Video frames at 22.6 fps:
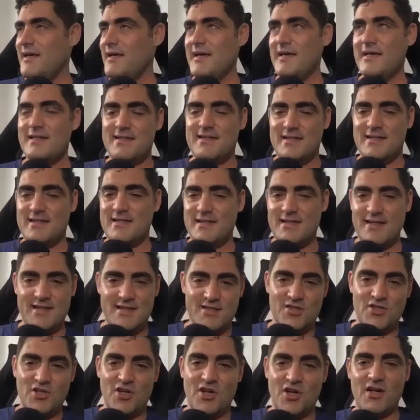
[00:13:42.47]

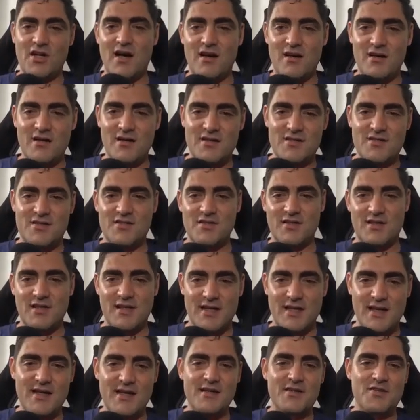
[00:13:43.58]
It's not hard to
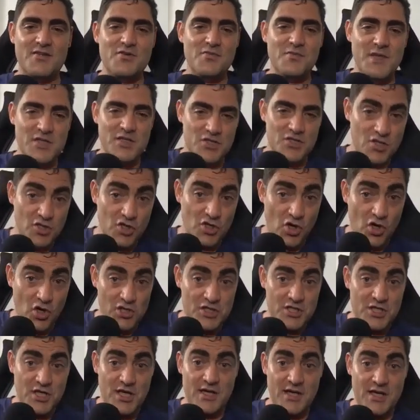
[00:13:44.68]
like, and you mentioned
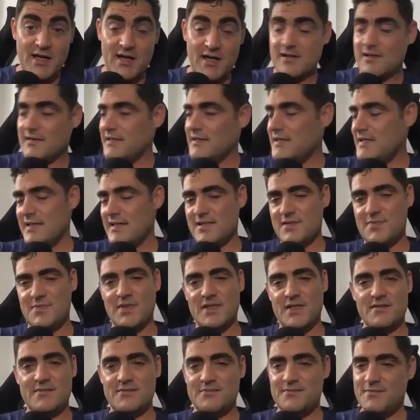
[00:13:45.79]
on-chain analytics,
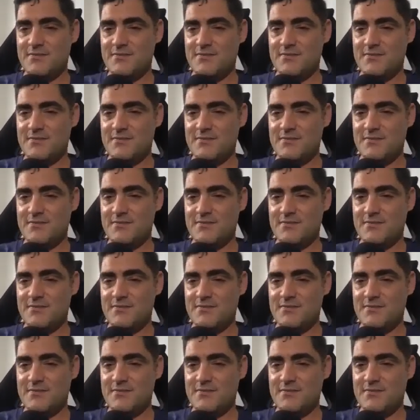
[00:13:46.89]
but